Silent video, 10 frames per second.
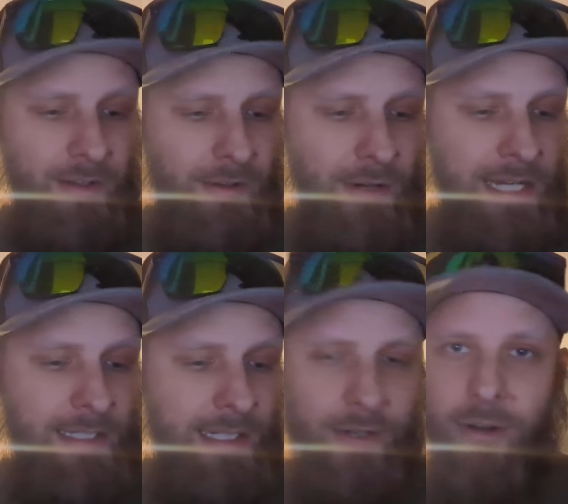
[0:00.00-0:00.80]

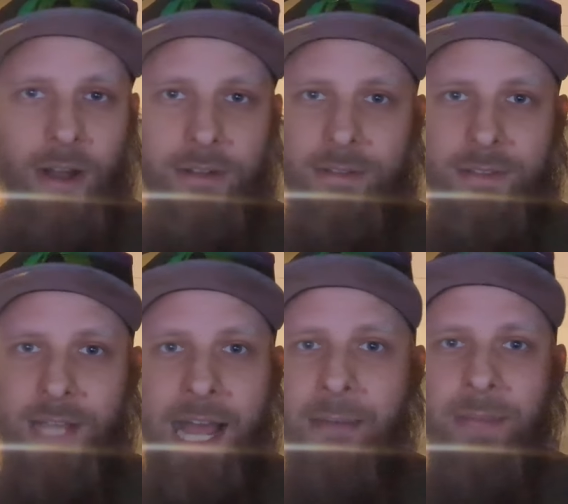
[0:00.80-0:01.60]
crazy cross
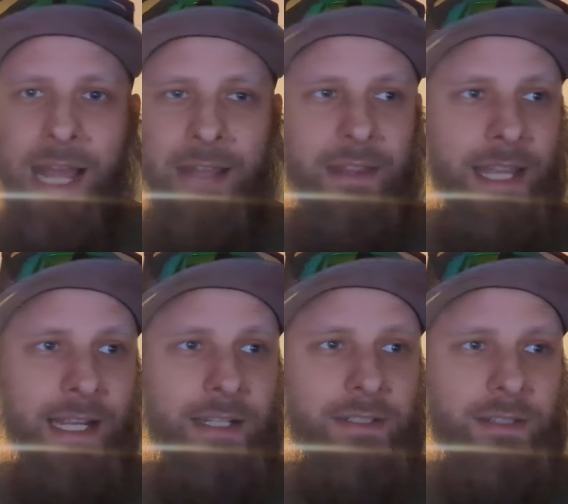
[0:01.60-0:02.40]
timeline
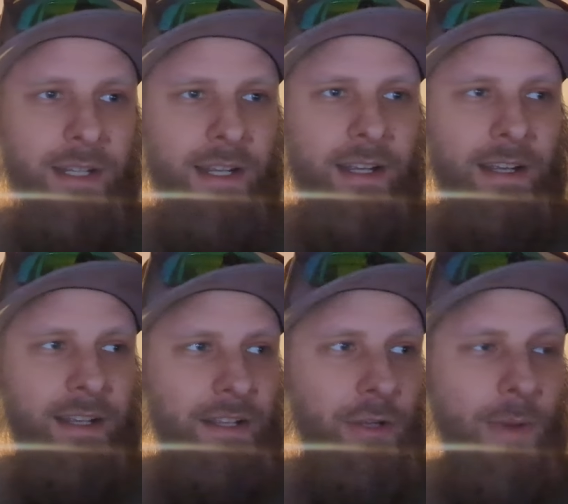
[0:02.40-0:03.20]
thing because
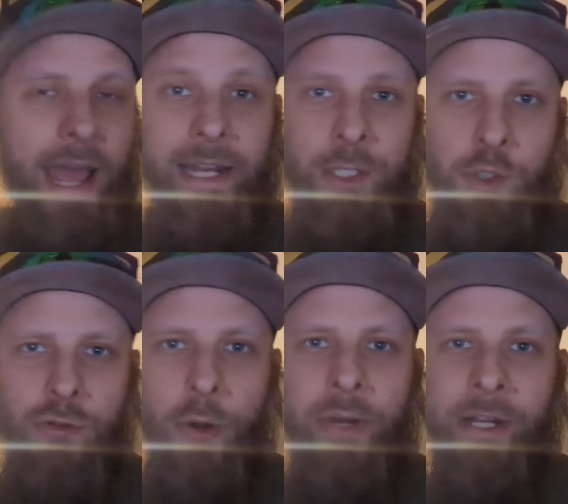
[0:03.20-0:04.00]
you add in
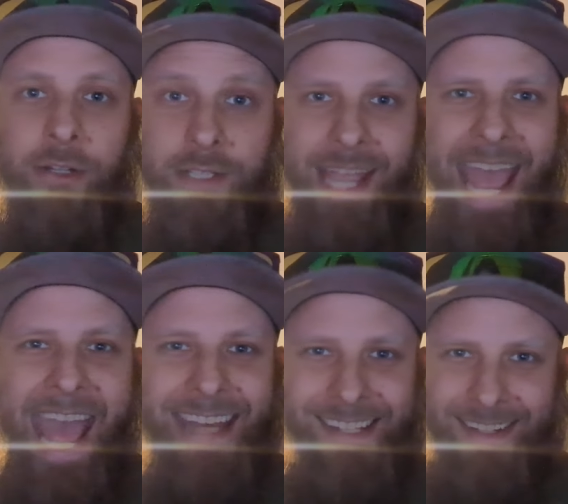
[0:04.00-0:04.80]
Schrodinger's
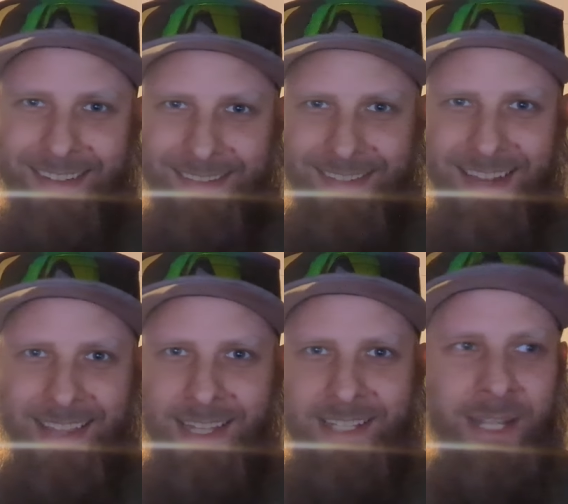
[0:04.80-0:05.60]
cat
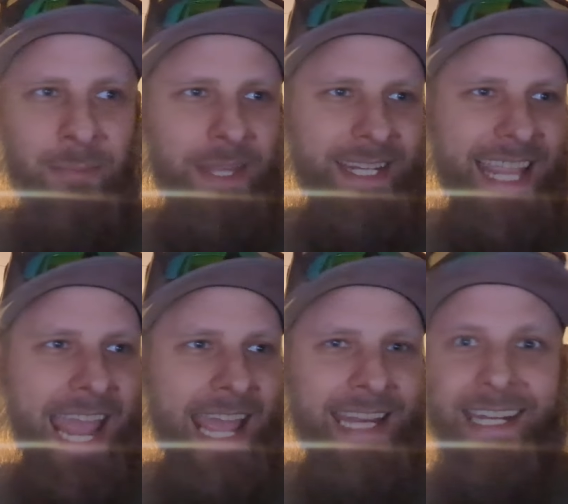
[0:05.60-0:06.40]
and that something
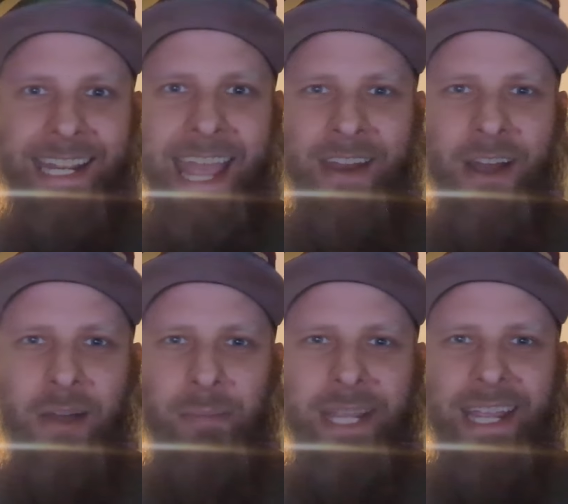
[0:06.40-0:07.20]
can and
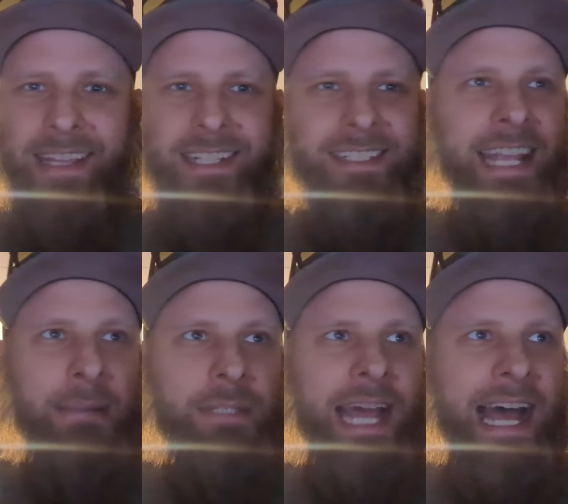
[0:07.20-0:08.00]
cannot be at the
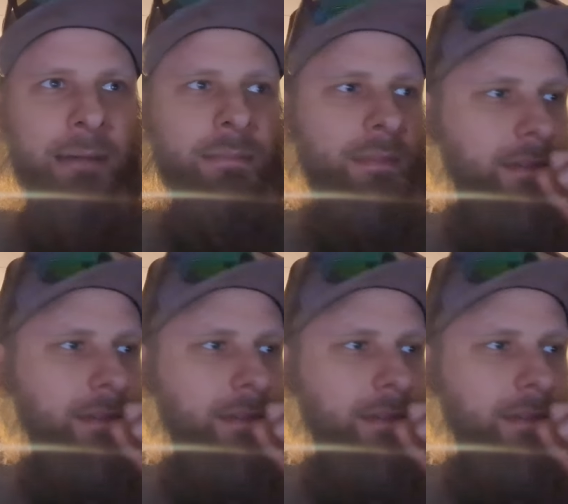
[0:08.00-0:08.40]
same time.